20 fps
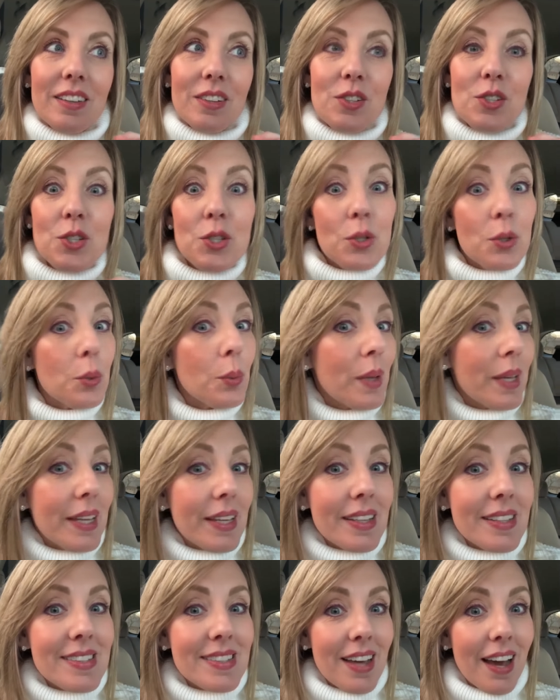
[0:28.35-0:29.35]
two
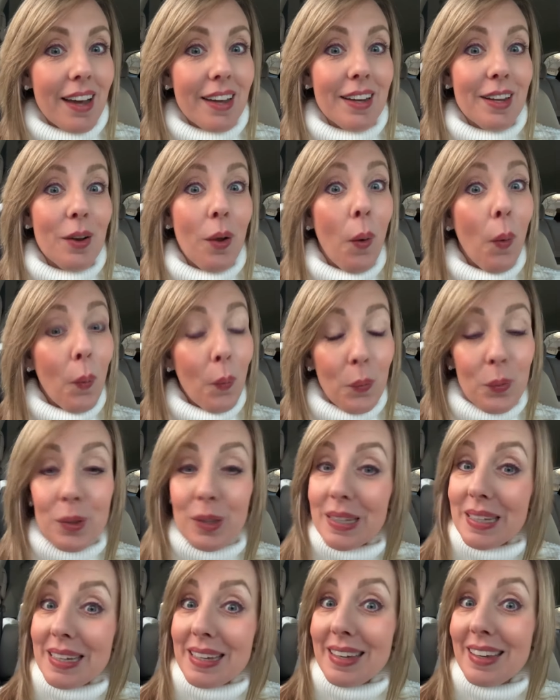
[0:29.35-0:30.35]
weeks on an
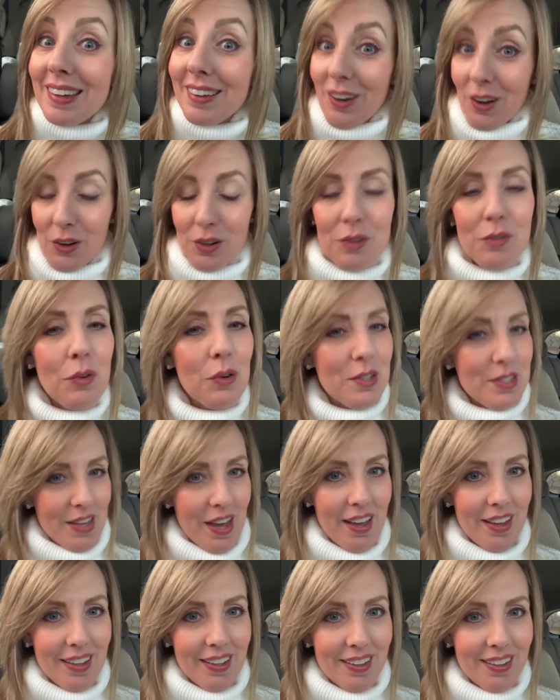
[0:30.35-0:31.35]
only carnivore
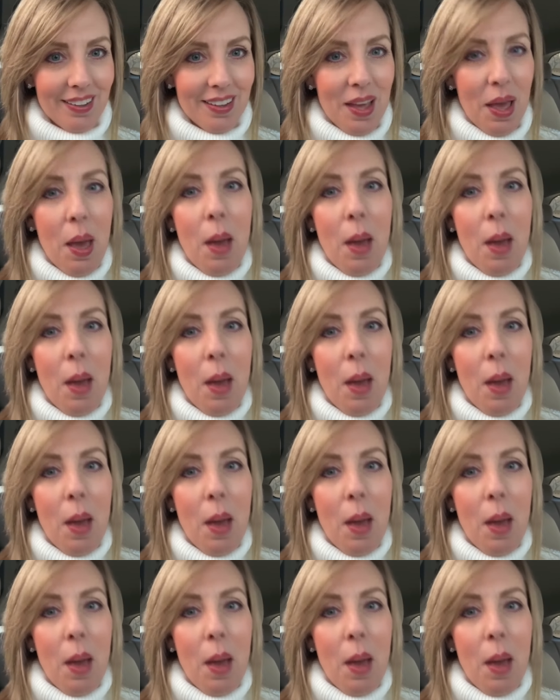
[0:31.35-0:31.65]
diet,